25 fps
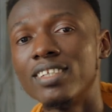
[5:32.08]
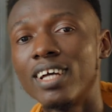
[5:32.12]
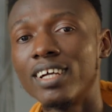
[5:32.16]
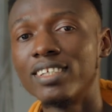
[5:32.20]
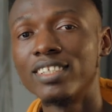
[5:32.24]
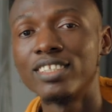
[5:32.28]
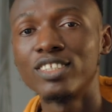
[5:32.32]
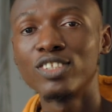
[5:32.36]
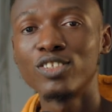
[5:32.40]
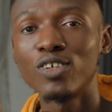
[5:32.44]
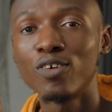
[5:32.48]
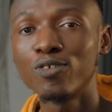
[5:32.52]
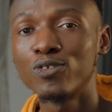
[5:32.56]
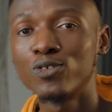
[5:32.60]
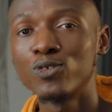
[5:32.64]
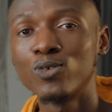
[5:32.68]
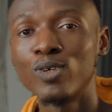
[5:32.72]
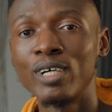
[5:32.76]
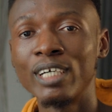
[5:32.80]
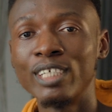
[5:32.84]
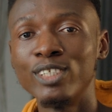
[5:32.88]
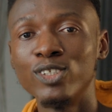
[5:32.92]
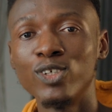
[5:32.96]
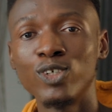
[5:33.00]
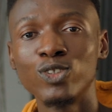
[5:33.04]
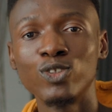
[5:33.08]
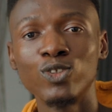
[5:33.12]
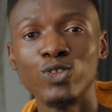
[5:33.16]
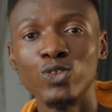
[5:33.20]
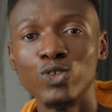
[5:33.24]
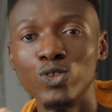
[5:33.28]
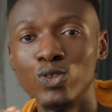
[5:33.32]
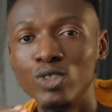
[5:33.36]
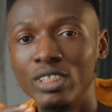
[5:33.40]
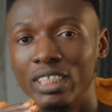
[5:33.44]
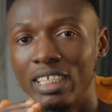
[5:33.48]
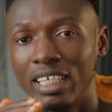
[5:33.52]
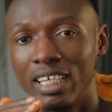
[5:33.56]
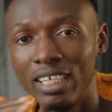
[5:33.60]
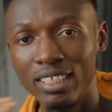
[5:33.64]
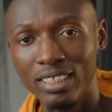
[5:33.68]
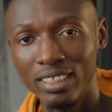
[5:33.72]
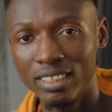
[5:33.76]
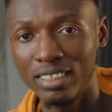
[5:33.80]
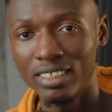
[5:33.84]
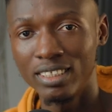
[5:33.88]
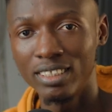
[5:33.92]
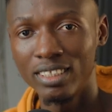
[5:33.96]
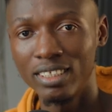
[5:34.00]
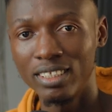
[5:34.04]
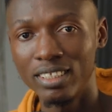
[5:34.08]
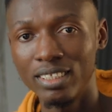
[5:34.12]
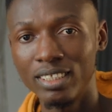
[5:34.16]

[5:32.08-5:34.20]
that the software doesn't do the edit.